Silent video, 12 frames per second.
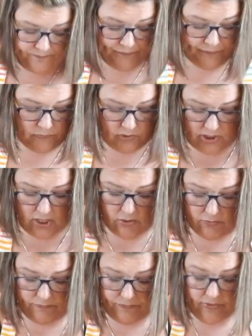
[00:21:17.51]
So
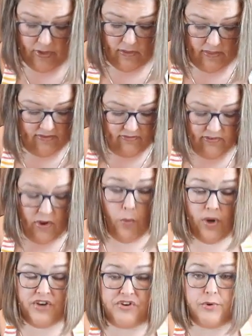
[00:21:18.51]
this is going
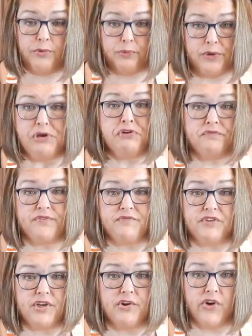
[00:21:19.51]
into a 350
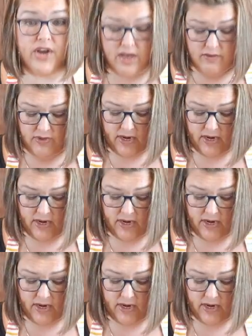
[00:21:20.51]
degree oven.